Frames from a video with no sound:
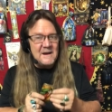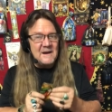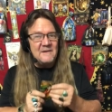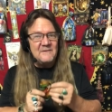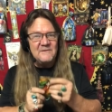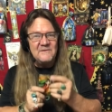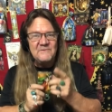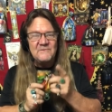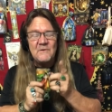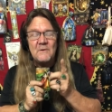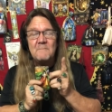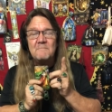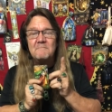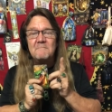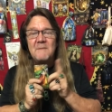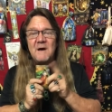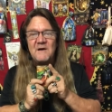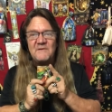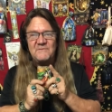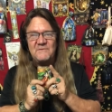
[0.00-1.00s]
And these are
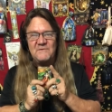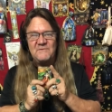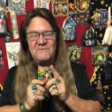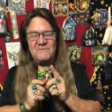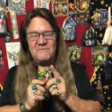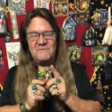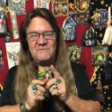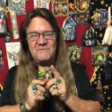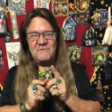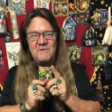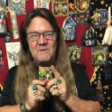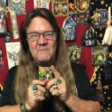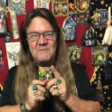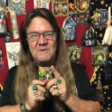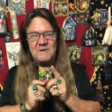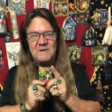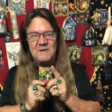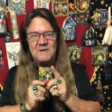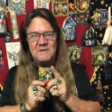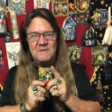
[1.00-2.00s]
messages
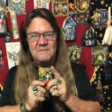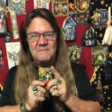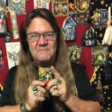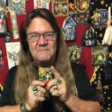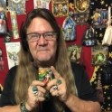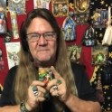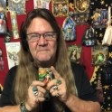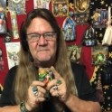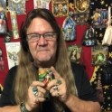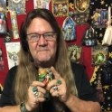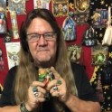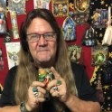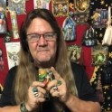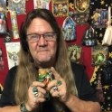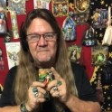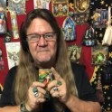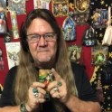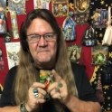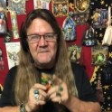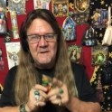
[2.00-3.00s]
coming in
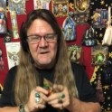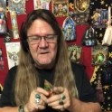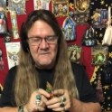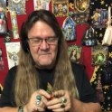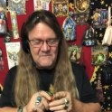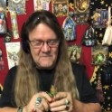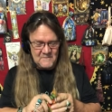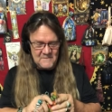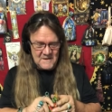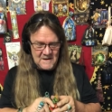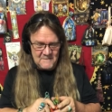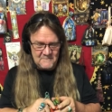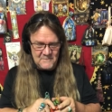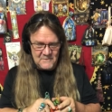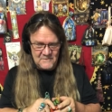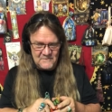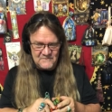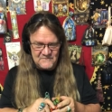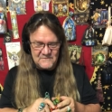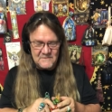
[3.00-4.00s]
from that
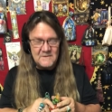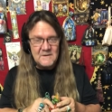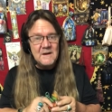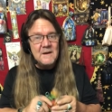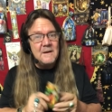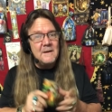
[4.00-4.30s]
person.